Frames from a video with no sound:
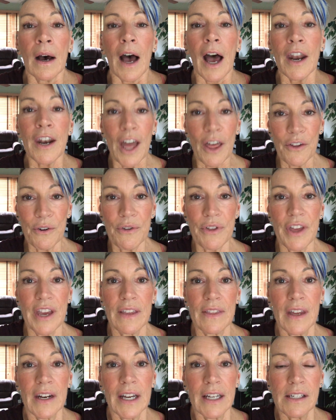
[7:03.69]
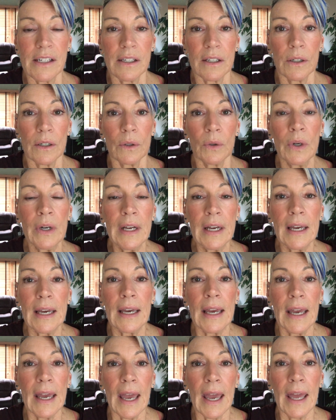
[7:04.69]
Another thing that I do,
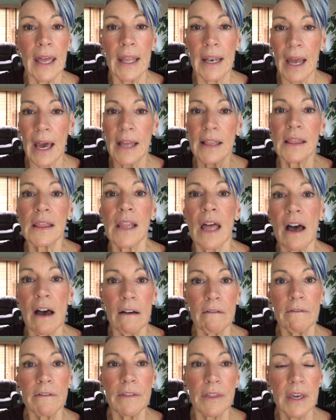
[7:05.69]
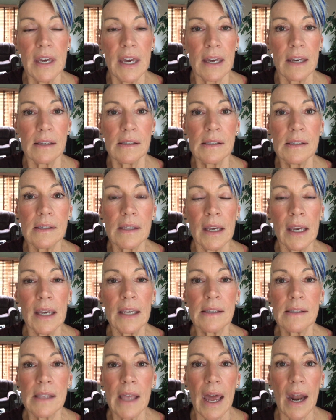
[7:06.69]
and I love this,
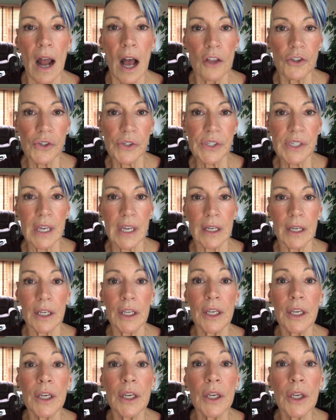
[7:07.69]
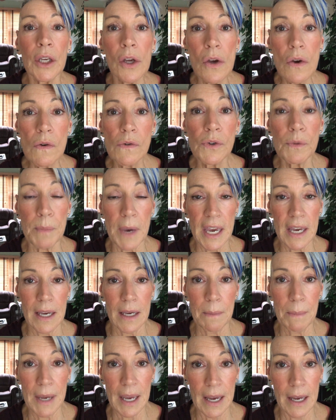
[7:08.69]
is that I'll just take a huge
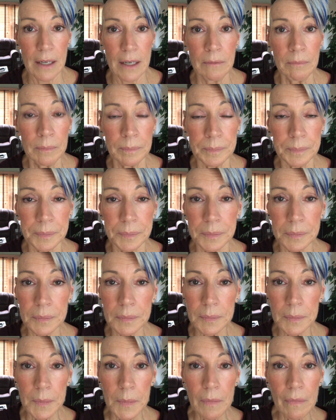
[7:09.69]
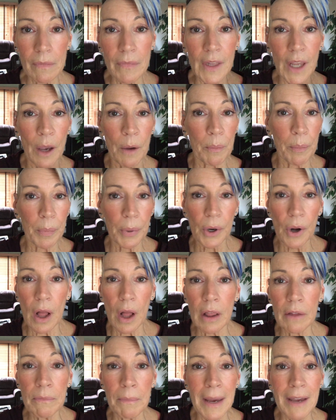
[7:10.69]
baking pan, put
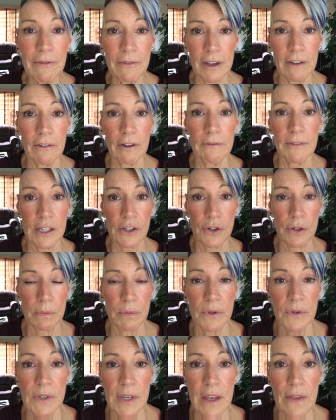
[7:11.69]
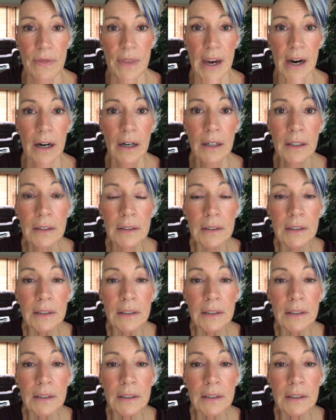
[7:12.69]
all of my favorite vegetables in there,